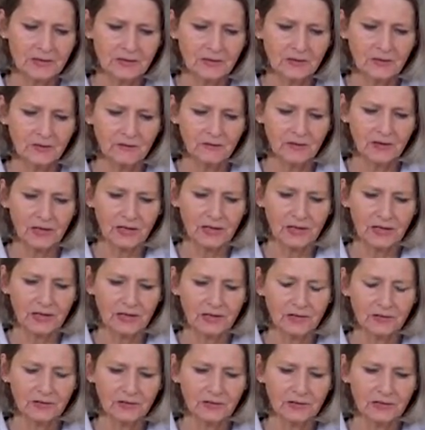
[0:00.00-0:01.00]
there was a
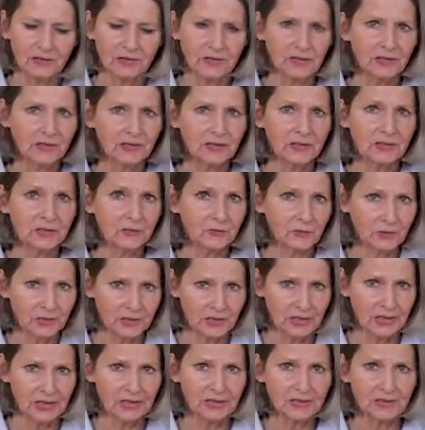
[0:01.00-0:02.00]
strong
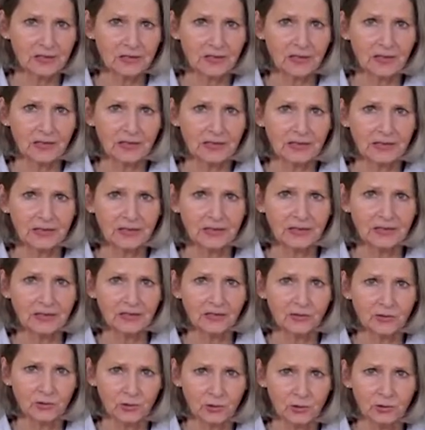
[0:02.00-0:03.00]
suspicion of a
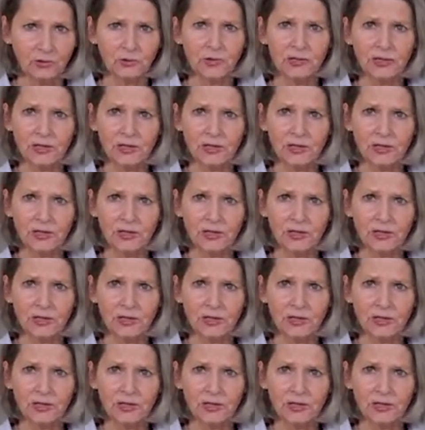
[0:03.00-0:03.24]
concussion.